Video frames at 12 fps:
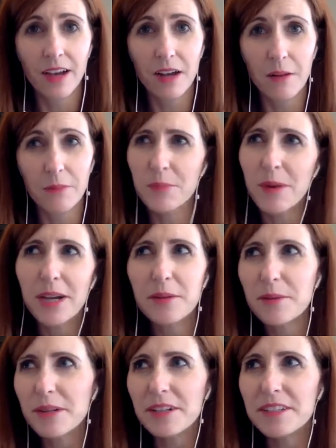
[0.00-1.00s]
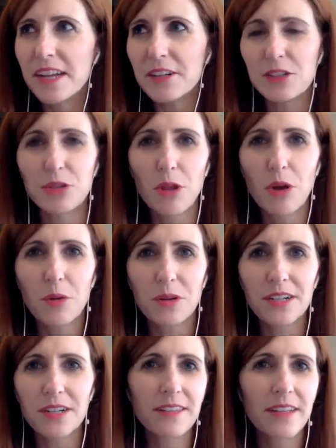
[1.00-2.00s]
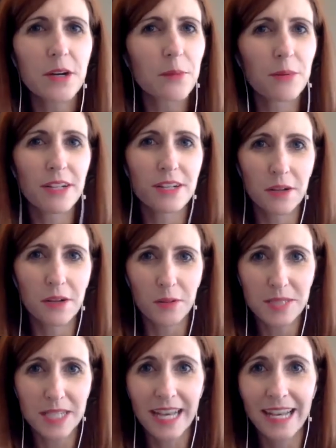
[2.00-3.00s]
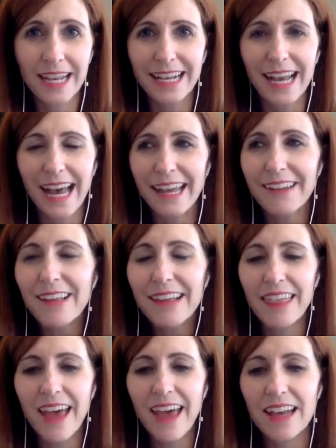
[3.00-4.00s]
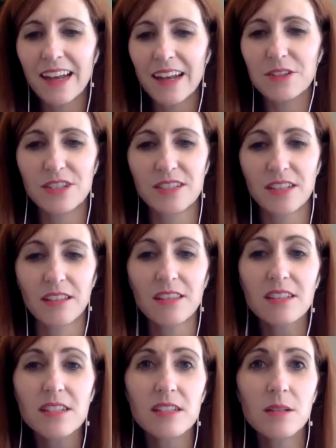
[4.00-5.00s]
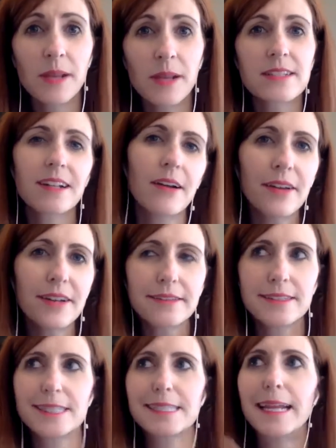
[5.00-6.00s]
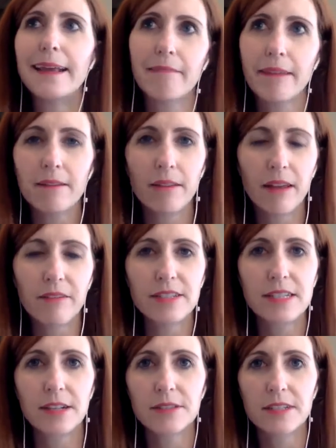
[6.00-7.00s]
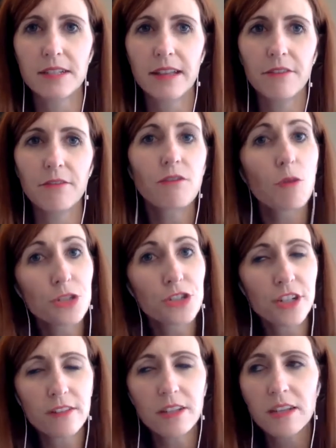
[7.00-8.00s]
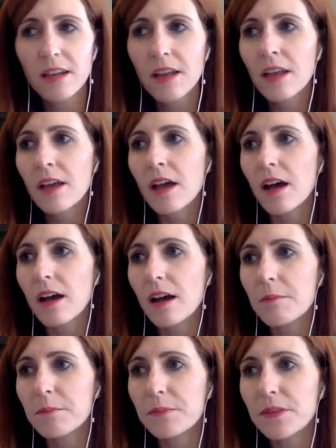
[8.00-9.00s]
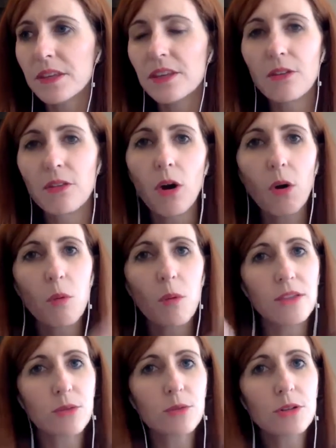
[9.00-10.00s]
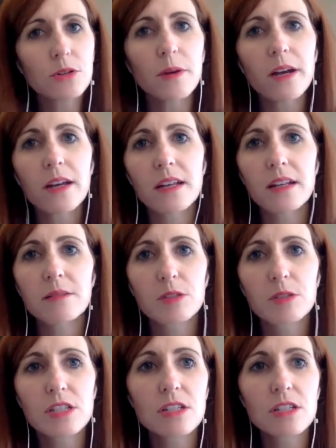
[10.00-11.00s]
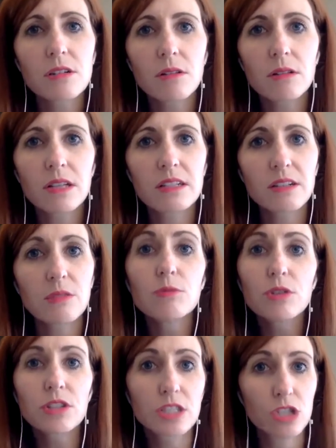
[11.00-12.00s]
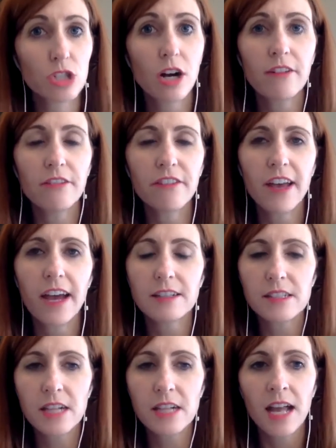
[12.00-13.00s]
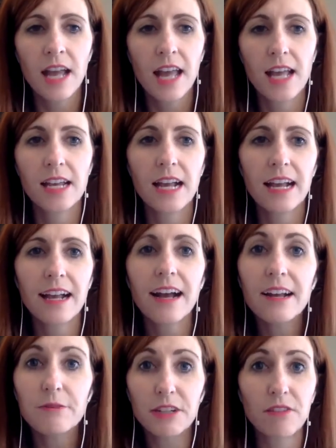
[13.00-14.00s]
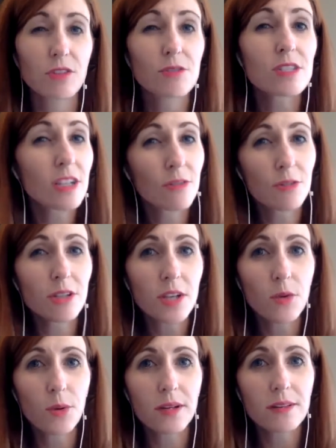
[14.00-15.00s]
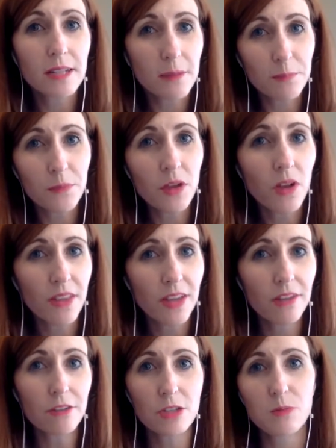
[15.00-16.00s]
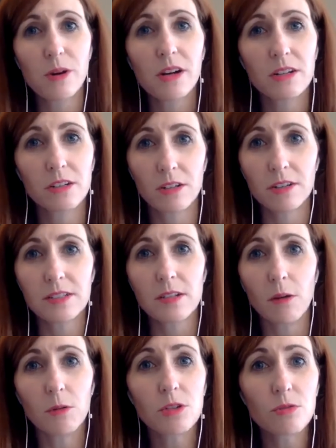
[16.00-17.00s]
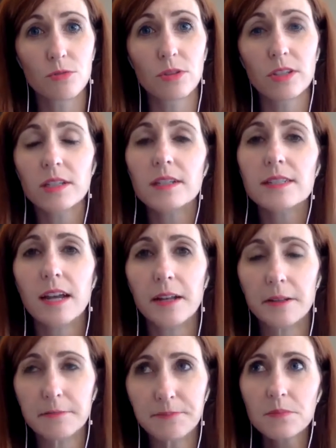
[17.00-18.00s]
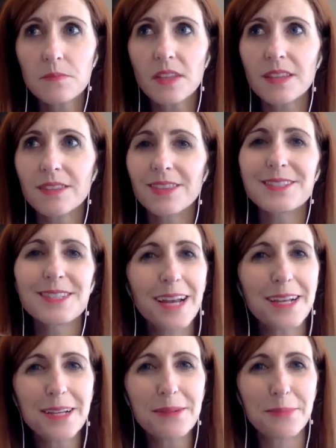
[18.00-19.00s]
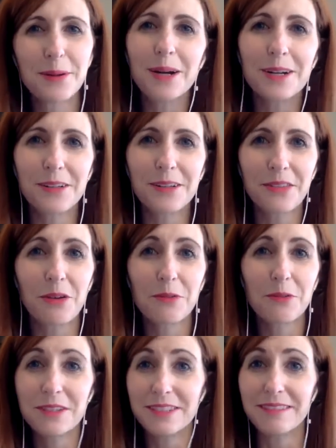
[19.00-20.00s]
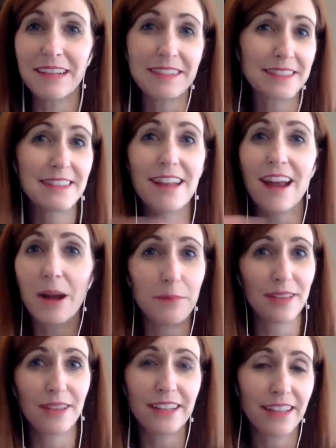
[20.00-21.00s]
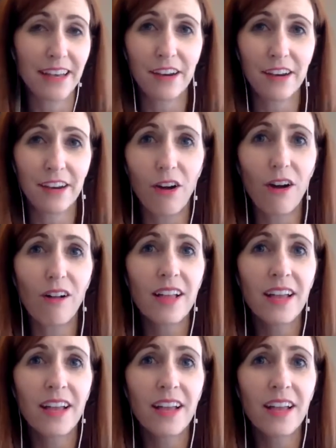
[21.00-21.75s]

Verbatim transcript: There might've been a day or two lower in there, but you know, it was kind of like that. And I was just like, this is amazing. No, I didn't stay at like 11 sales a day, unfortunately, you know, the whole way through, but it was still, it really took off fast. And I got reviews in really quickly on that first product also, which was really exciting. The second product, though, has not been like that at all.